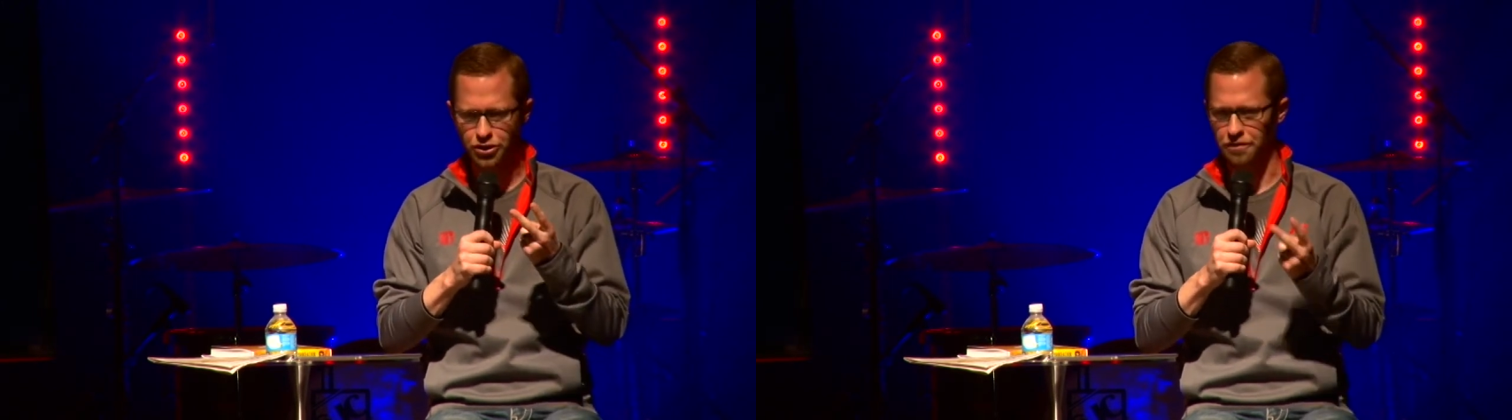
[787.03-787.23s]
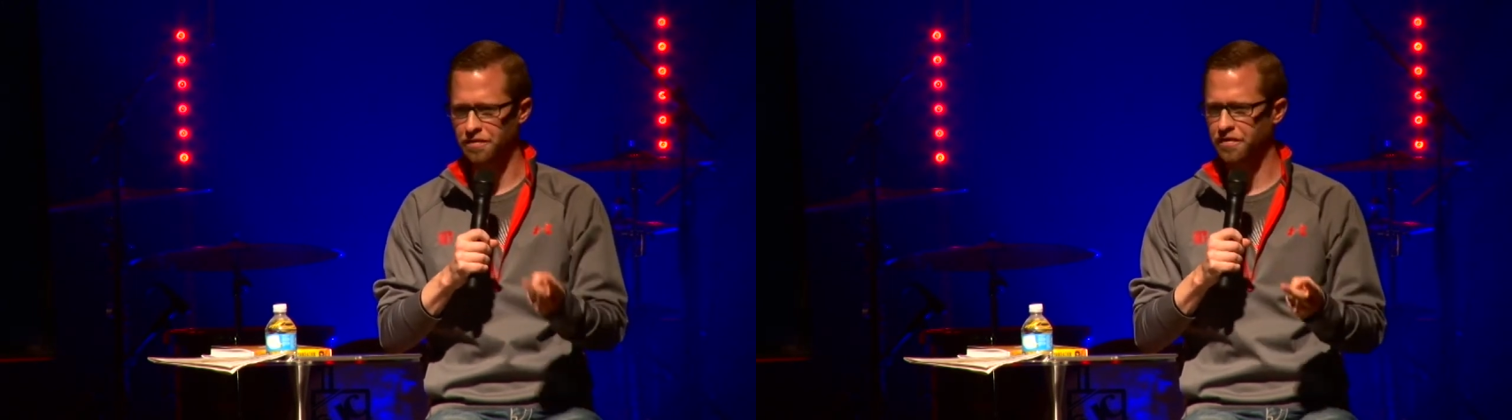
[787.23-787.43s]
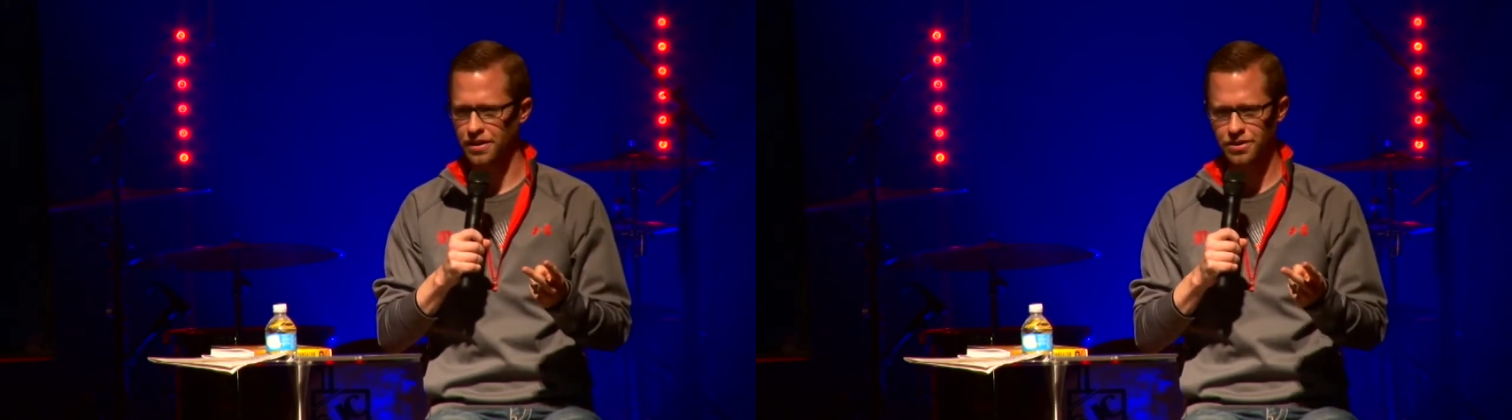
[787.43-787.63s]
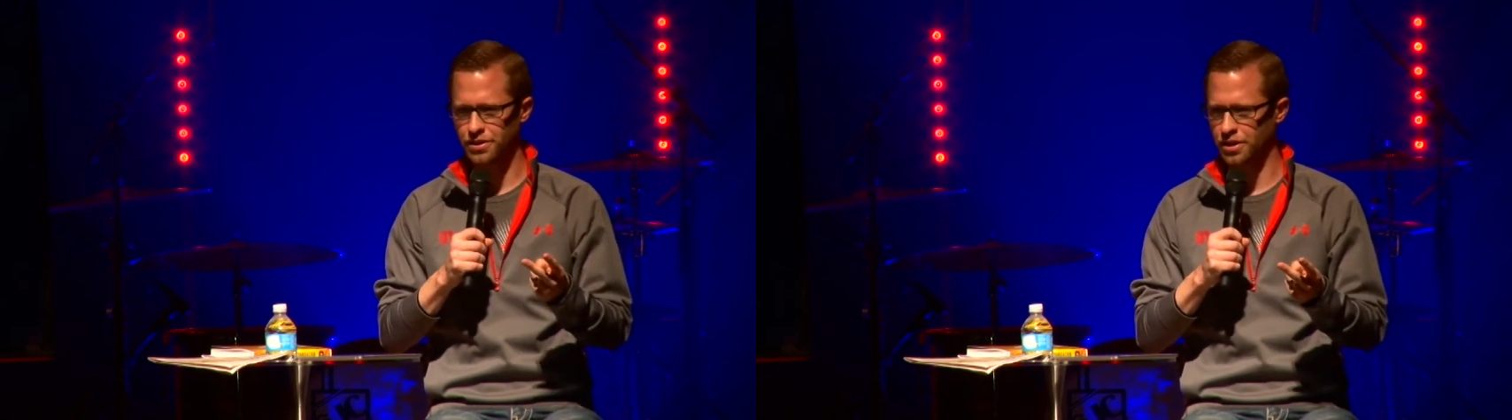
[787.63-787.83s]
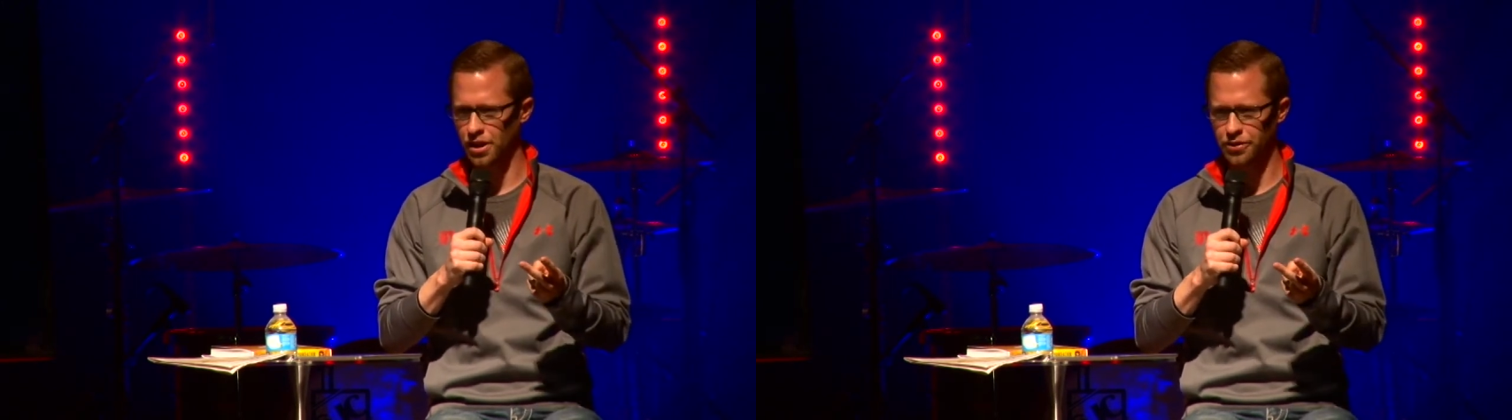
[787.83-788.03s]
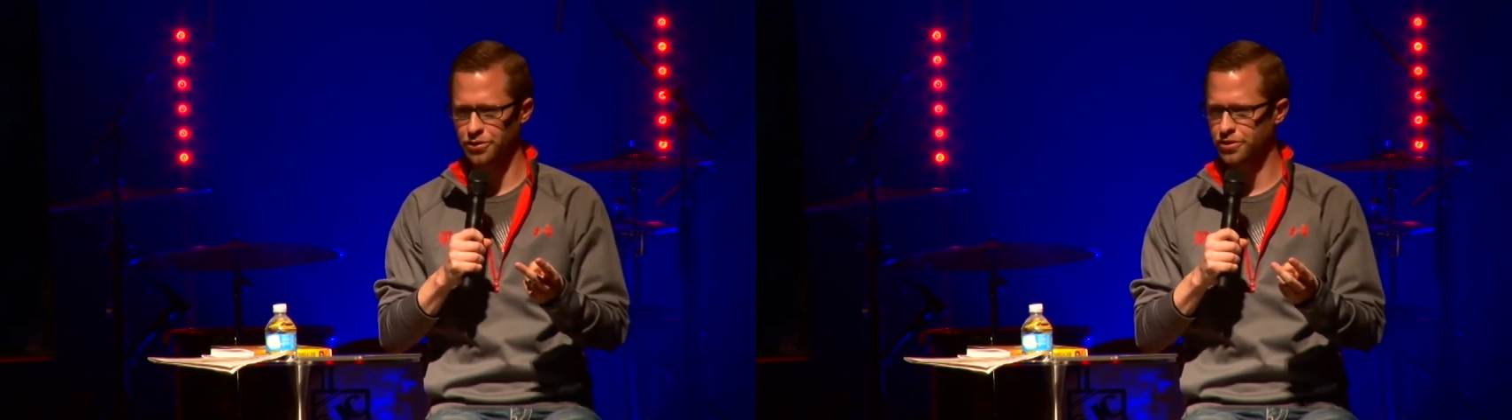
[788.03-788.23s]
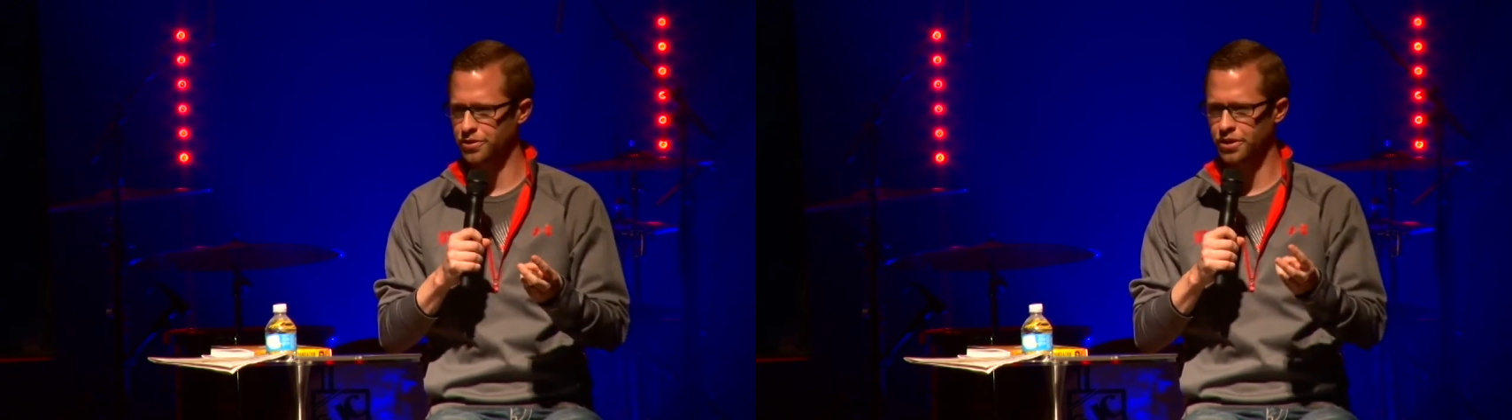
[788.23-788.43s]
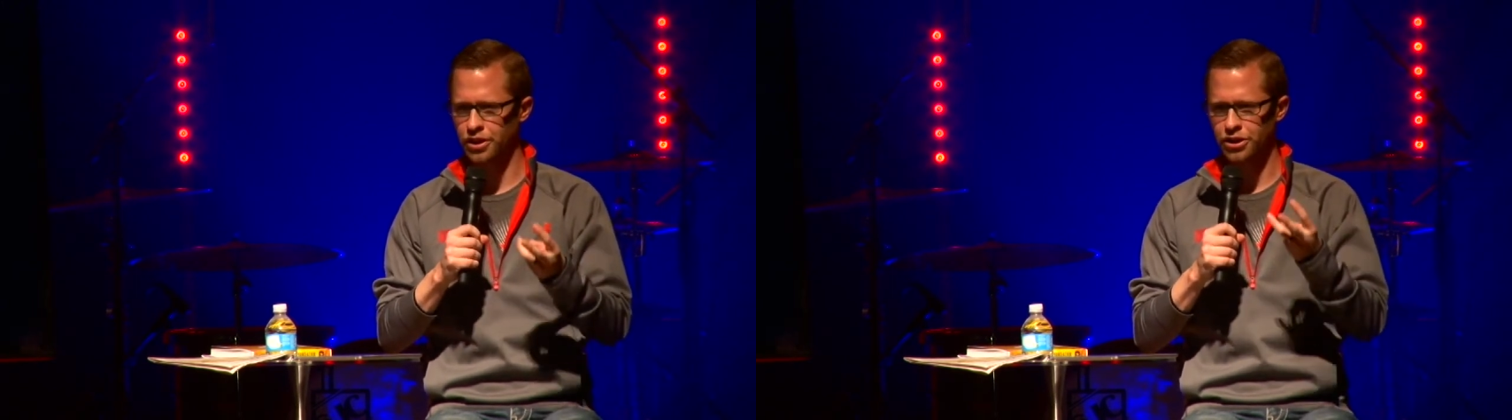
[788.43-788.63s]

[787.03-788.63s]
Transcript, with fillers: confess it to others,